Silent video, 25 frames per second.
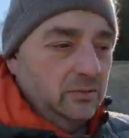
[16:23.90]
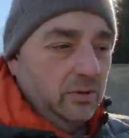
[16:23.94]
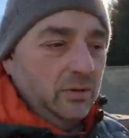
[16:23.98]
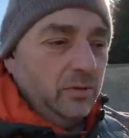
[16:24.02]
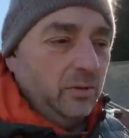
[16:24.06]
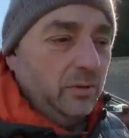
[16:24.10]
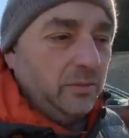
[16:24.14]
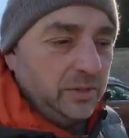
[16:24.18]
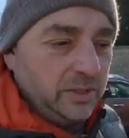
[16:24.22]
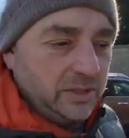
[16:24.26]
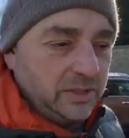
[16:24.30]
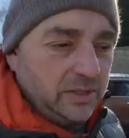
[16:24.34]
we
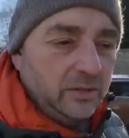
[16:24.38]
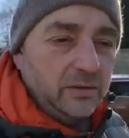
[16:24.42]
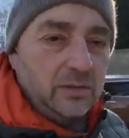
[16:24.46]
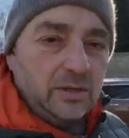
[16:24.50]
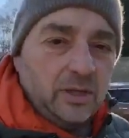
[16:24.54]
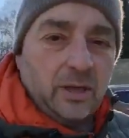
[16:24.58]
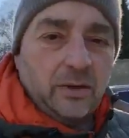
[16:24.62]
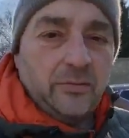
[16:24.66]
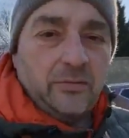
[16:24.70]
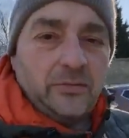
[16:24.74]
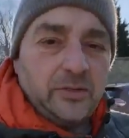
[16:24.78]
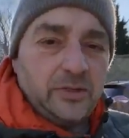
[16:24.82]
won't be doing
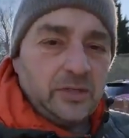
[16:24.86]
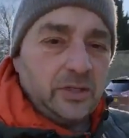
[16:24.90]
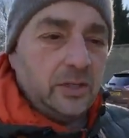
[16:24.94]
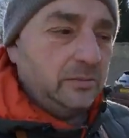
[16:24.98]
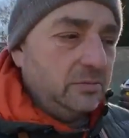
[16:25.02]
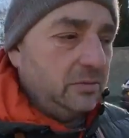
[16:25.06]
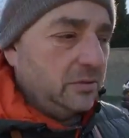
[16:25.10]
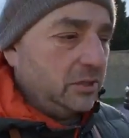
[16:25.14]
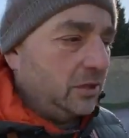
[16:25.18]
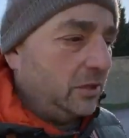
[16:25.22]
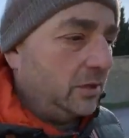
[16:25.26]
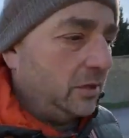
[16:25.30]
that for
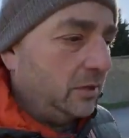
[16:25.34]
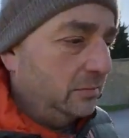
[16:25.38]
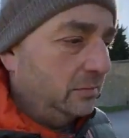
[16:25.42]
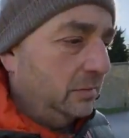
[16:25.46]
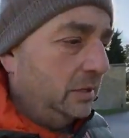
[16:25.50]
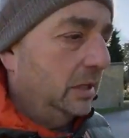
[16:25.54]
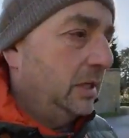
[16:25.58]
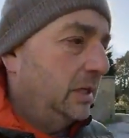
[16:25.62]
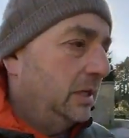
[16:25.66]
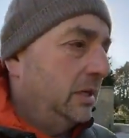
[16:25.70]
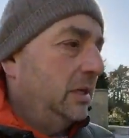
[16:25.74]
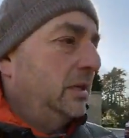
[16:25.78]
some time
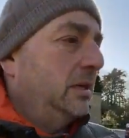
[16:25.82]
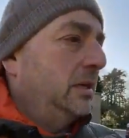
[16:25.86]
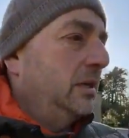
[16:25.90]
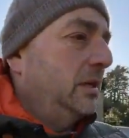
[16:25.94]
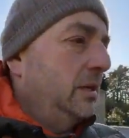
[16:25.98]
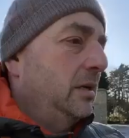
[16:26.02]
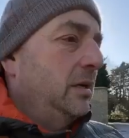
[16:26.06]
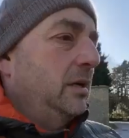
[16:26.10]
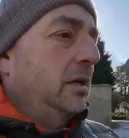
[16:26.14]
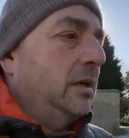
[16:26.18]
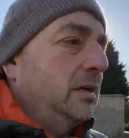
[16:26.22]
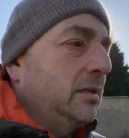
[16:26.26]

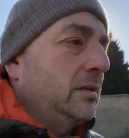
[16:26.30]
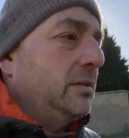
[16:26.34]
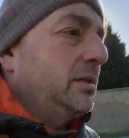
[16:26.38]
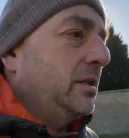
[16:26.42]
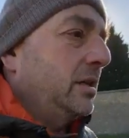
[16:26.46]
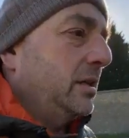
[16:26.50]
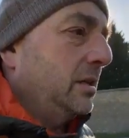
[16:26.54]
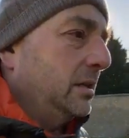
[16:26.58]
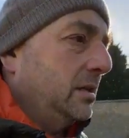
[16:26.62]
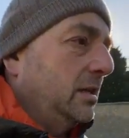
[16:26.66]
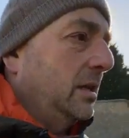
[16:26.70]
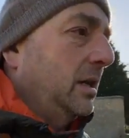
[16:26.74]

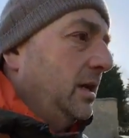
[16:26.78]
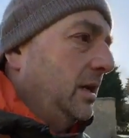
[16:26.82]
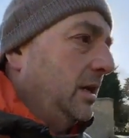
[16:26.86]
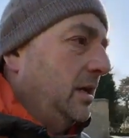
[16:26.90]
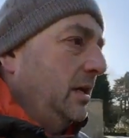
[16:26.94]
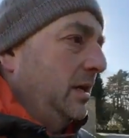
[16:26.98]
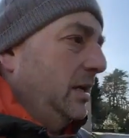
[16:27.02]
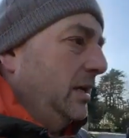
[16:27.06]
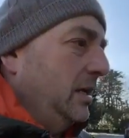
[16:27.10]
until